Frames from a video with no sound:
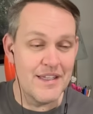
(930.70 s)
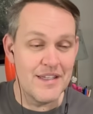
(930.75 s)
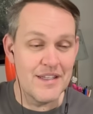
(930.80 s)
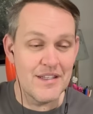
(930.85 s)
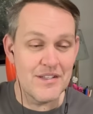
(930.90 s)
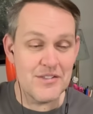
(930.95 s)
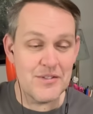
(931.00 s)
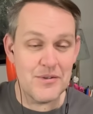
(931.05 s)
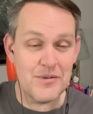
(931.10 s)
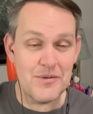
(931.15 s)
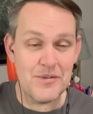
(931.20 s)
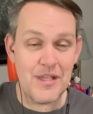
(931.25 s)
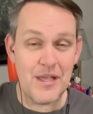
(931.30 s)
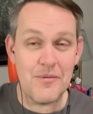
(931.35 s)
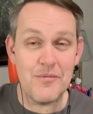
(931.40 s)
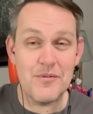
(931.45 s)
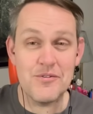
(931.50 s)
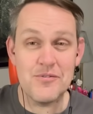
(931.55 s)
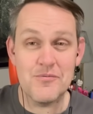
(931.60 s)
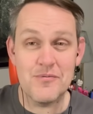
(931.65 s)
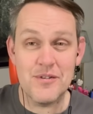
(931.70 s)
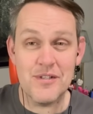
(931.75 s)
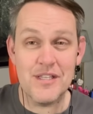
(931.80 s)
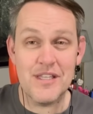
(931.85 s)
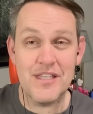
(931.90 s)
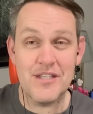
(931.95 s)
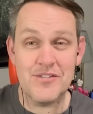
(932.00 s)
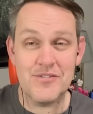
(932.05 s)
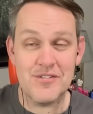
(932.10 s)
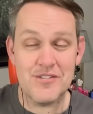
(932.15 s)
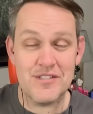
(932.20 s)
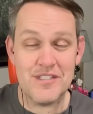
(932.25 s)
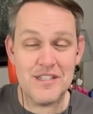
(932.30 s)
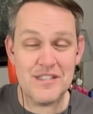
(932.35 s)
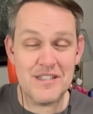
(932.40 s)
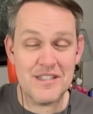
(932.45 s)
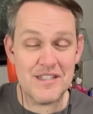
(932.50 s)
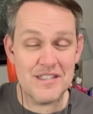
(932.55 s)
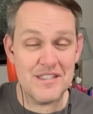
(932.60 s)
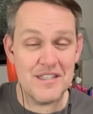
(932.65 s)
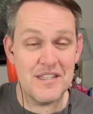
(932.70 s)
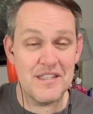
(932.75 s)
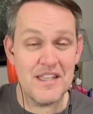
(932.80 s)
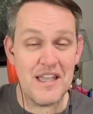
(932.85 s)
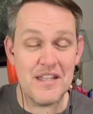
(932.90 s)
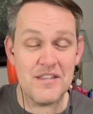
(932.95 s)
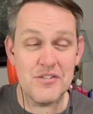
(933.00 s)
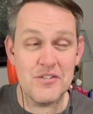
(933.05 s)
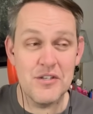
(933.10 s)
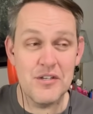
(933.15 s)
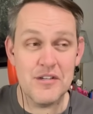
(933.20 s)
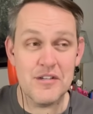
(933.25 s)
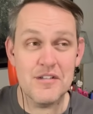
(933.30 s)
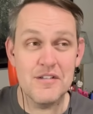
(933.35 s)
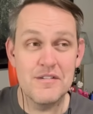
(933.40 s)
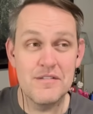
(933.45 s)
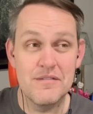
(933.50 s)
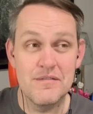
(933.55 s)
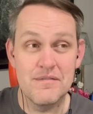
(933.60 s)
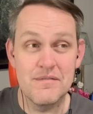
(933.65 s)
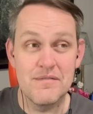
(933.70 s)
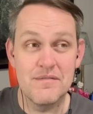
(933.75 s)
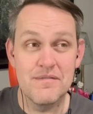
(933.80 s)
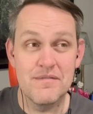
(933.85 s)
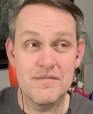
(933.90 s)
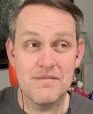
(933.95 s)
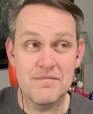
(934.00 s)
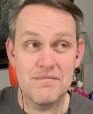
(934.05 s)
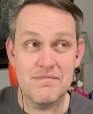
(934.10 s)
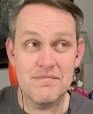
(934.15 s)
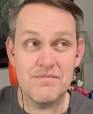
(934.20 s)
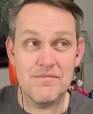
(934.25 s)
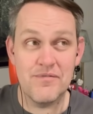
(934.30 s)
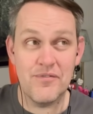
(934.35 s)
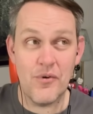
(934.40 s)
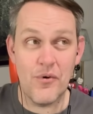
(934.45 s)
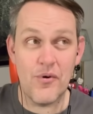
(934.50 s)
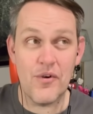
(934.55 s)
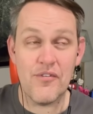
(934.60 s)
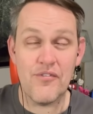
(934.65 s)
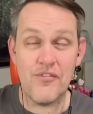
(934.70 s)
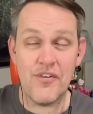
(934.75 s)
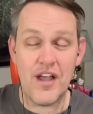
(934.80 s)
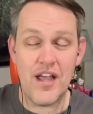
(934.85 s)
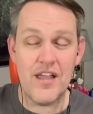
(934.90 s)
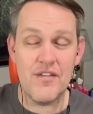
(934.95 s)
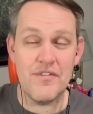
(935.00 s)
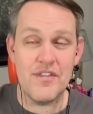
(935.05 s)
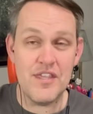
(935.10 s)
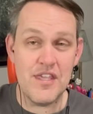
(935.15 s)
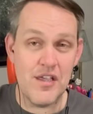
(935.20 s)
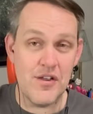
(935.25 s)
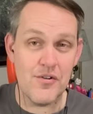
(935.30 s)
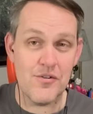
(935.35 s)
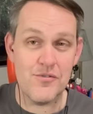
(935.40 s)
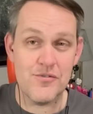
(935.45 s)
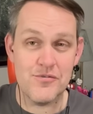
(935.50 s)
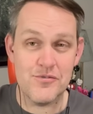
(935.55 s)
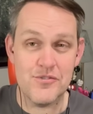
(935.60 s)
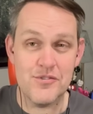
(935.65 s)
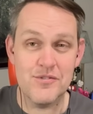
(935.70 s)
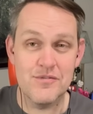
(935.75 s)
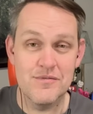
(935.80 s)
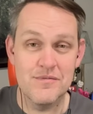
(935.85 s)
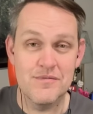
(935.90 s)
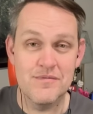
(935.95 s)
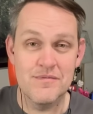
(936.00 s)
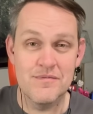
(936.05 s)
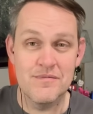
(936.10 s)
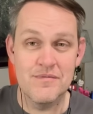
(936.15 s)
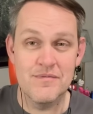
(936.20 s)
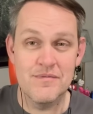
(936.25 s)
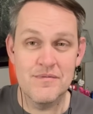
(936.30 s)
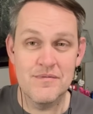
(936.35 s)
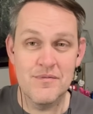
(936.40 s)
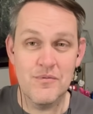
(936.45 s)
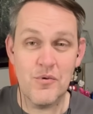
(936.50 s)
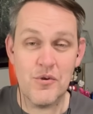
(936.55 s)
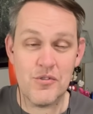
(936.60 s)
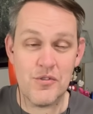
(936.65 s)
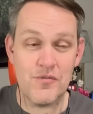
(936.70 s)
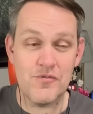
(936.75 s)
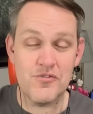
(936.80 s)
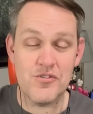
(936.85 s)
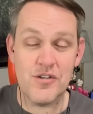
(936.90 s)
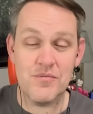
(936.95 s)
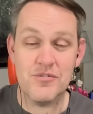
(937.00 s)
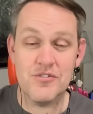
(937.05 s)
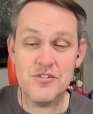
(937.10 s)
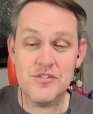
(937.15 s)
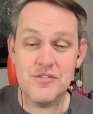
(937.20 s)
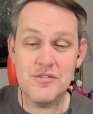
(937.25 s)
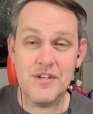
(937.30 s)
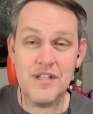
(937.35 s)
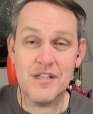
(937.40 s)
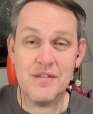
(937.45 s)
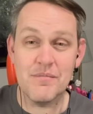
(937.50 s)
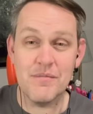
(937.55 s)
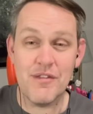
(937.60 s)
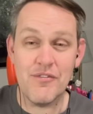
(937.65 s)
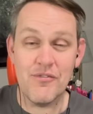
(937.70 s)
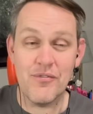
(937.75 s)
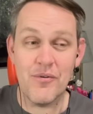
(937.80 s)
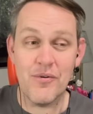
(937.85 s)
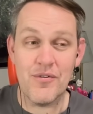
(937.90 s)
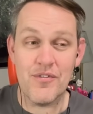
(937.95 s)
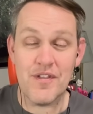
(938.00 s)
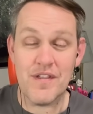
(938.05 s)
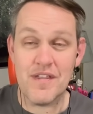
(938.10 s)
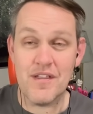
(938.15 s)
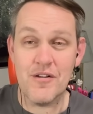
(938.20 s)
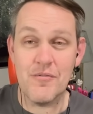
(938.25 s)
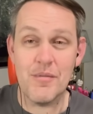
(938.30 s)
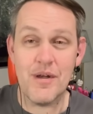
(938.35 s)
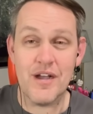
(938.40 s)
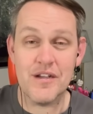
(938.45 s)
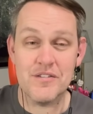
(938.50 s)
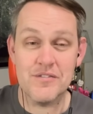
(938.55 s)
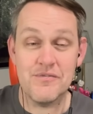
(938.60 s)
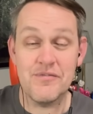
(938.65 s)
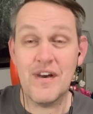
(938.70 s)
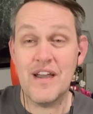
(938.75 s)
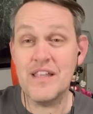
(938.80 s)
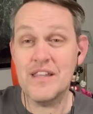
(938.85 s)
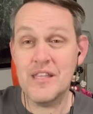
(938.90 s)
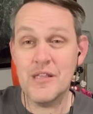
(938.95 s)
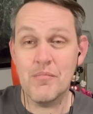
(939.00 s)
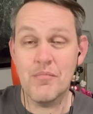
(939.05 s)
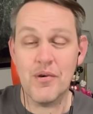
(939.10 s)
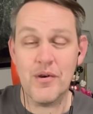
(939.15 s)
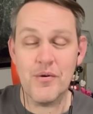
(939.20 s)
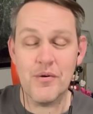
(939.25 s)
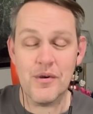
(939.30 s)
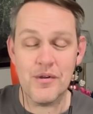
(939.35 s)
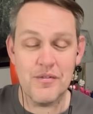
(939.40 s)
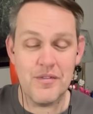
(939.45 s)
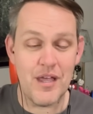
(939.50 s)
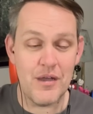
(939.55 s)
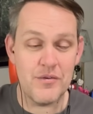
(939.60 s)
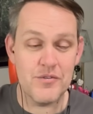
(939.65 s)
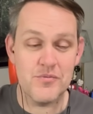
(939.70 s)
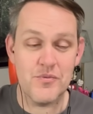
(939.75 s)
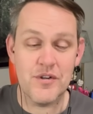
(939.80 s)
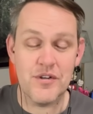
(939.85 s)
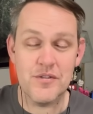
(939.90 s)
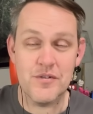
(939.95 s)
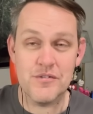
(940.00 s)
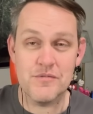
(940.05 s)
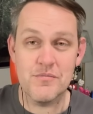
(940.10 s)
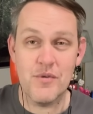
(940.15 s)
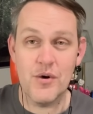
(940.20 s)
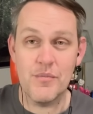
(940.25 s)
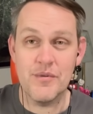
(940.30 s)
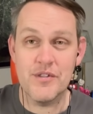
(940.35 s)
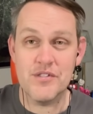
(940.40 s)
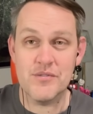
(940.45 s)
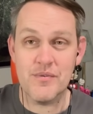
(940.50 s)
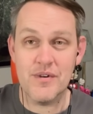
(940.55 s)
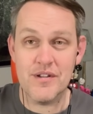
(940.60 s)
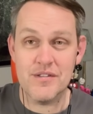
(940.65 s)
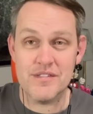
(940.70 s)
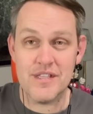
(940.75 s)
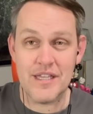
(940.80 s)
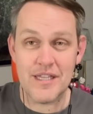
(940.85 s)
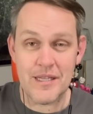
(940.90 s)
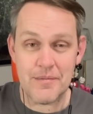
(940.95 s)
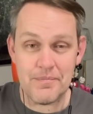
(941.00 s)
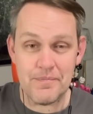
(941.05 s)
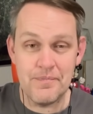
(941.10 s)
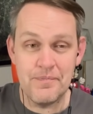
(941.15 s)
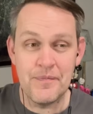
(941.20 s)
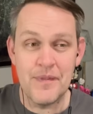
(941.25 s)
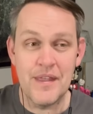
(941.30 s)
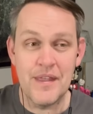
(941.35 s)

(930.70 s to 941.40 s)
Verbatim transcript: So that was really interesting. Like I said, that took four or five years worth of troubleshooting before the gearbox finally broke. That was one of those moments where it's like, yep,